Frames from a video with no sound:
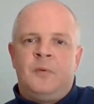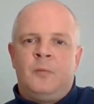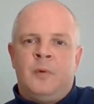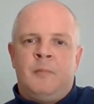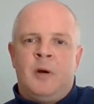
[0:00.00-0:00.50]

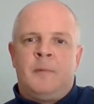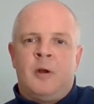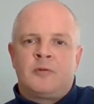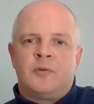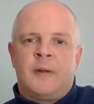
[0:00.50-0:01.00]
when my
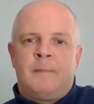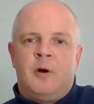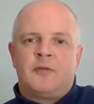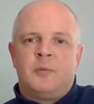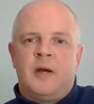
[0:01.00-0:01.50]
biological dad
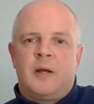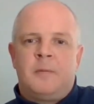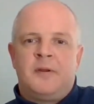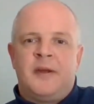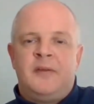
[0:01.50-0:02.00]
passed away, a
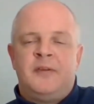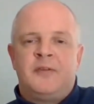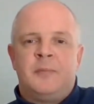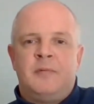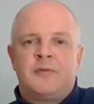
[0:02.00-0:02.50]
couple of days
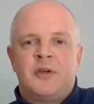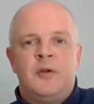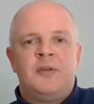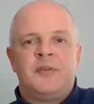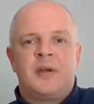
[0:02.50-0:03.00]
into me
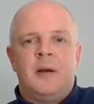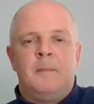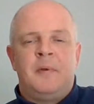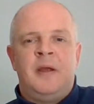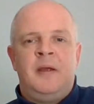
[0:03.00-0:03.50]
returning to the
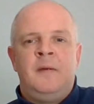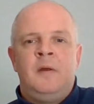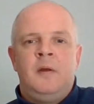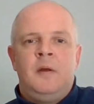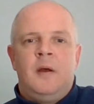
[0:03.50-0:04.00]
company,
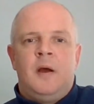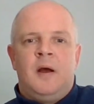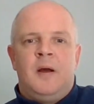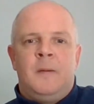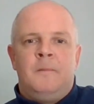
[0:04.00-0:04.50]

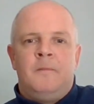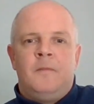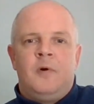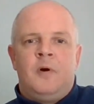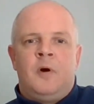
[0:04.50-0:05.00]

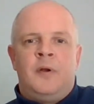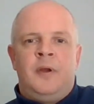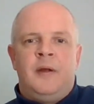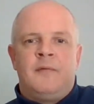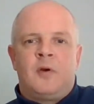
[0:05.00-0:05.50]
I
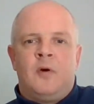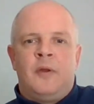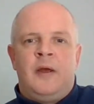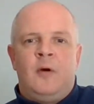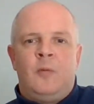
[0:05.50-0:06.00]
never got
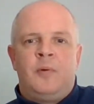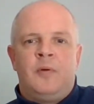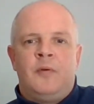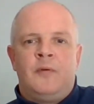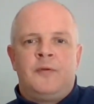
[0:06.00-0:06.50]
the help
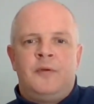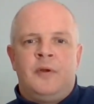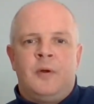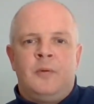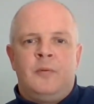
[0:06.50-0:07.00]
and
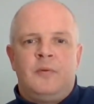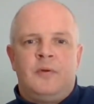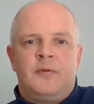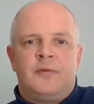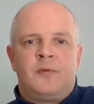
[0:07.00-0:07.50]

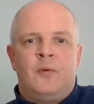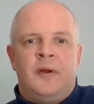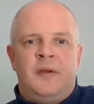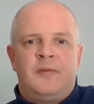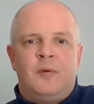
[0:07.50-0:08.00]
sought
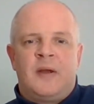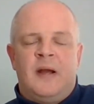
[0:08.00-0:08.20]
any sort of